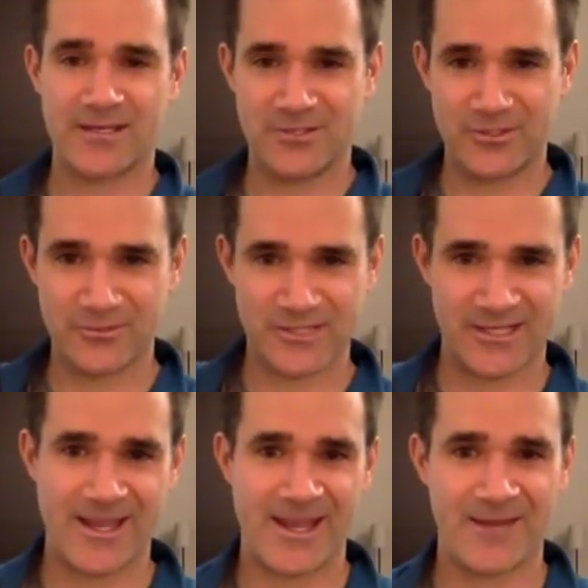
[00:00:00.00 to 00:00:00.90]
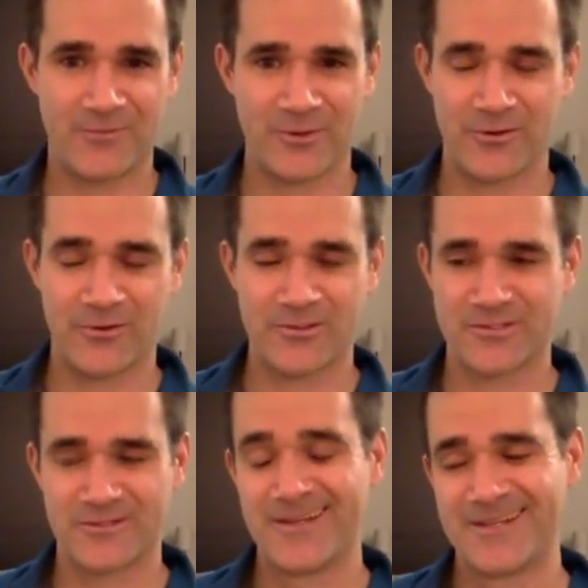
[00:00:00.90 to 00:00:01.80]
using a hammer,
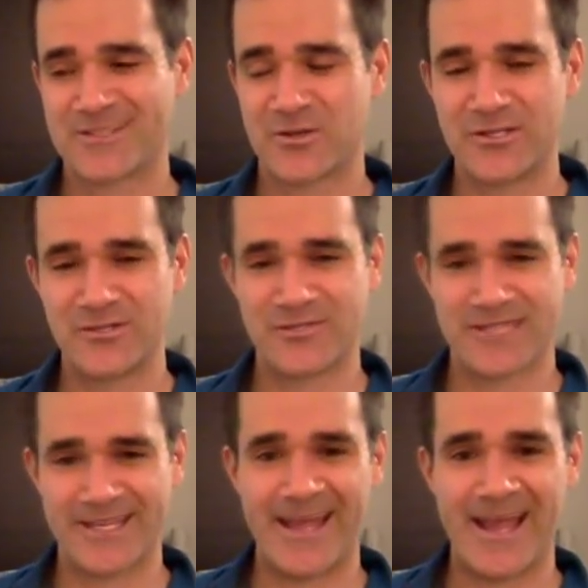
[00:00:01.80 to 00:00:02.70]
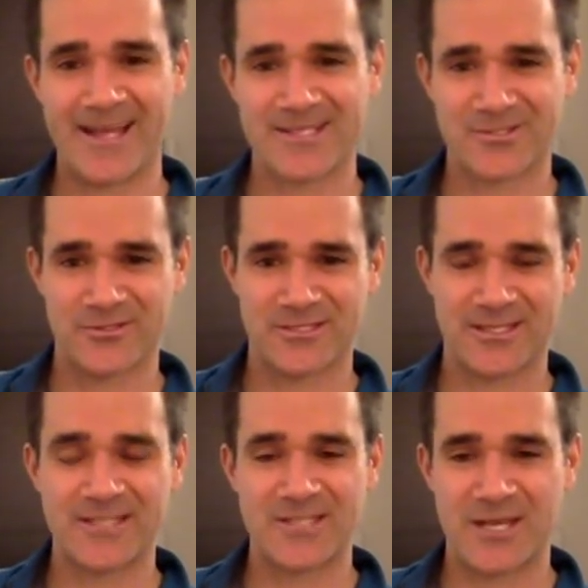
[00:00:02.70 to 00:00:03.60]
or using an axe or a
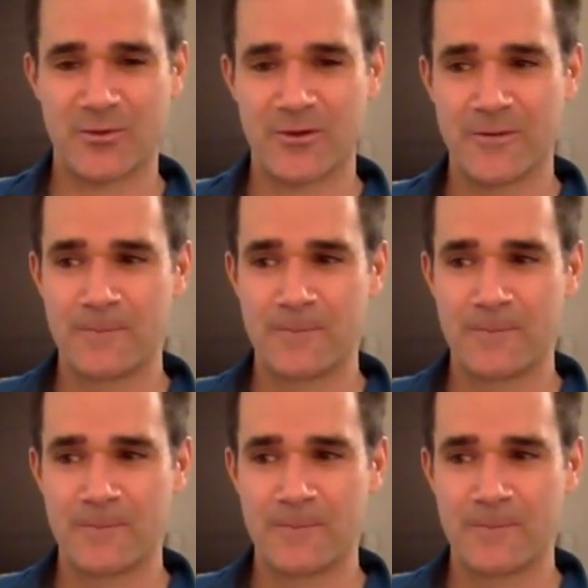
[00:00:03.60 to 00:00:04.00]
sledgehammer.